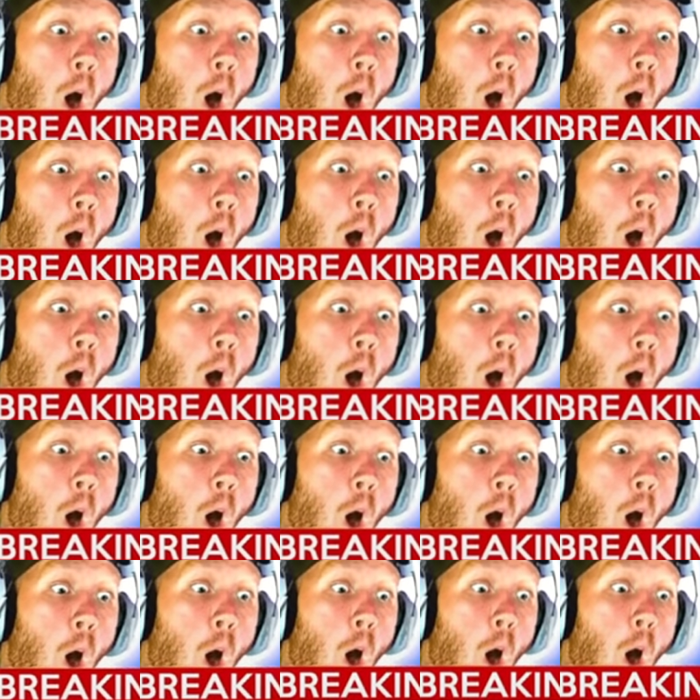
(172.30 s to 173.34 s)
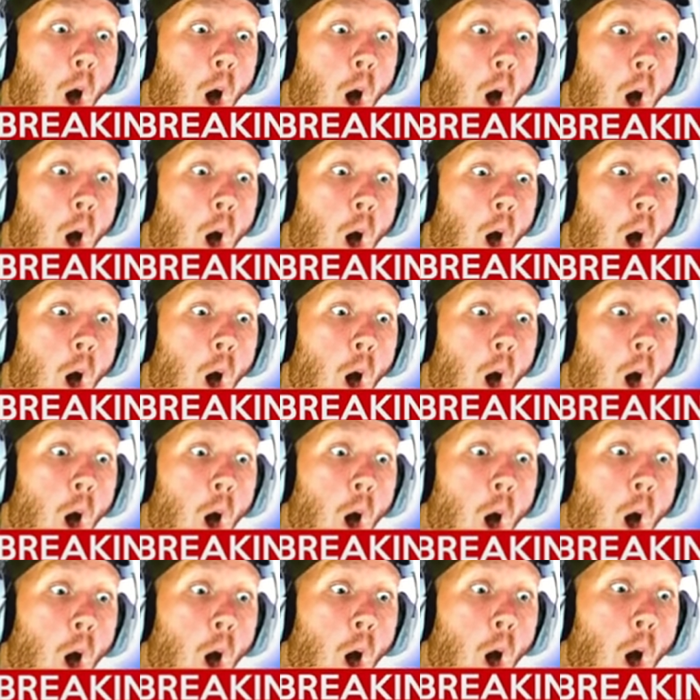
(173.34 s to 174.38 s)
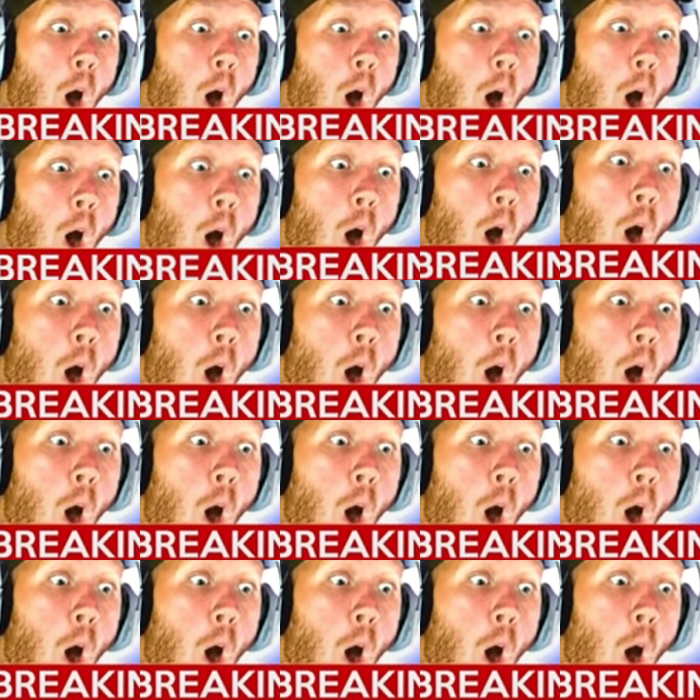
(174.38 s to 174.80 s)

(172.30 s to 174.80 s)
The person shown says nothing.